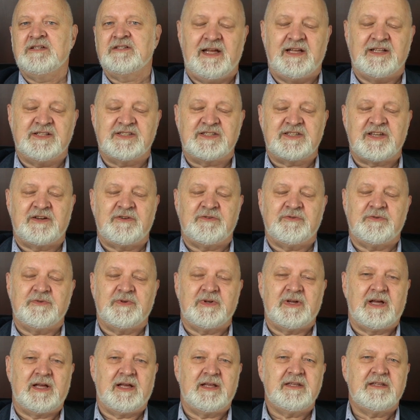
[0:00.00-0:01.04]
And so
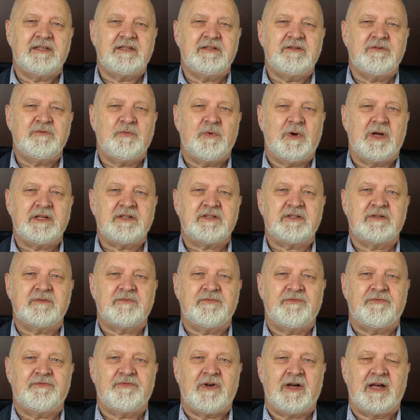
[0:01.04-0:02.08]
you want to
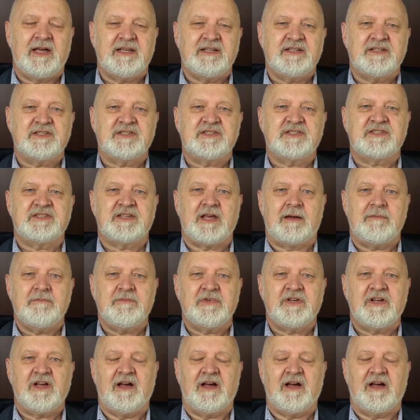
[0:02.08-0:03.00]
find some